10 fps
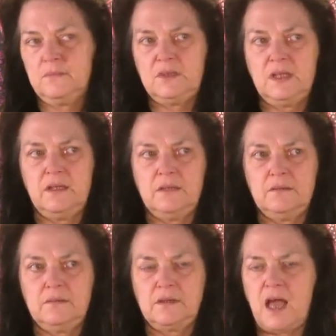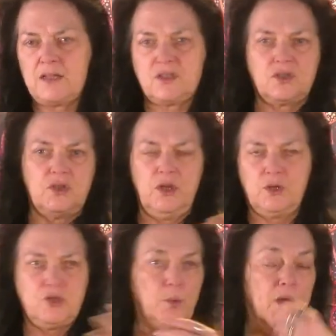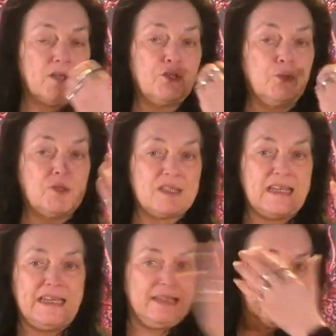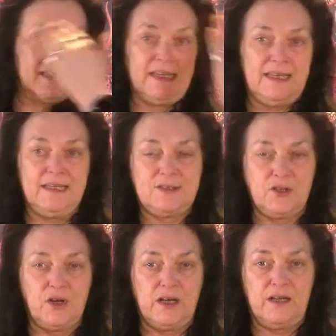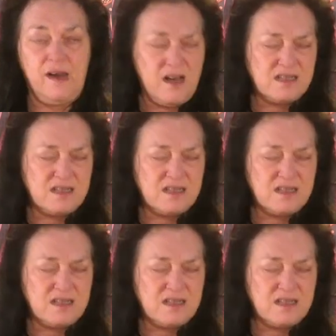Then that's, you know, because you want to see the things, all right?